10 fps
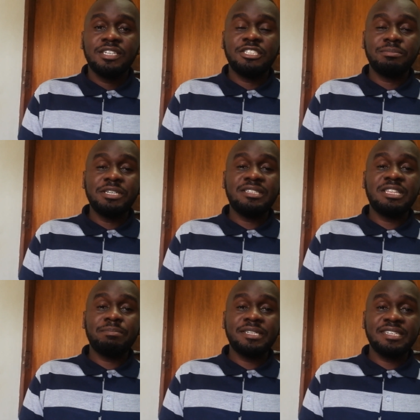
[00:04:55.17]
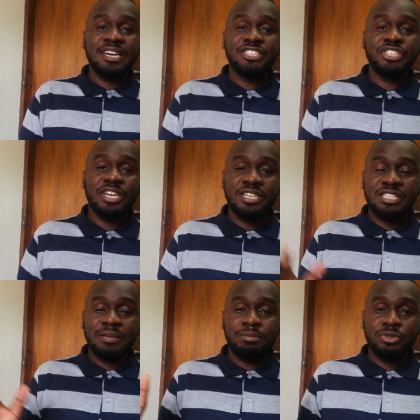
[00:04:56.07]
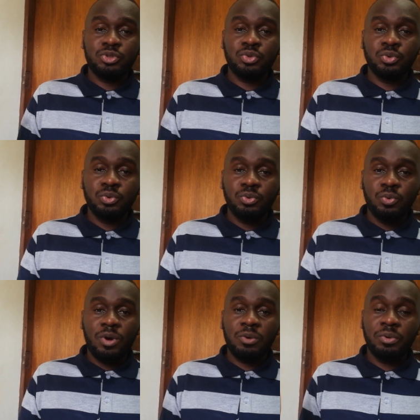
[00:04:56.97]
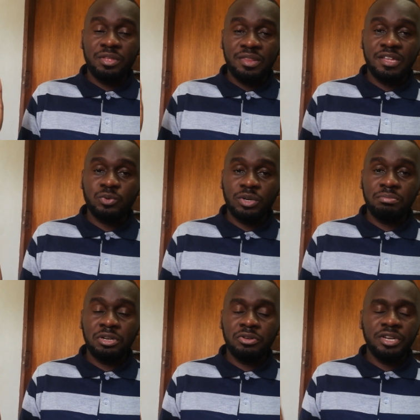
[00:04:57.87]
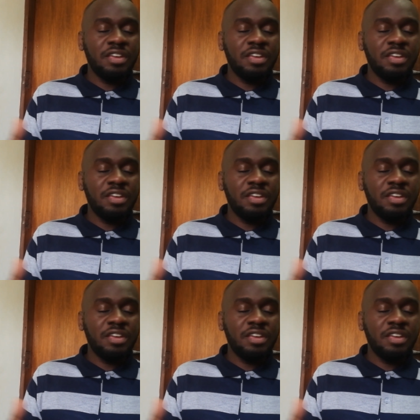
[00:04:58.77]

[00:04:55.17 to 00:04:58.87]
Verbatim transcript: It means the petty cashier is supposed to work within that 1 million.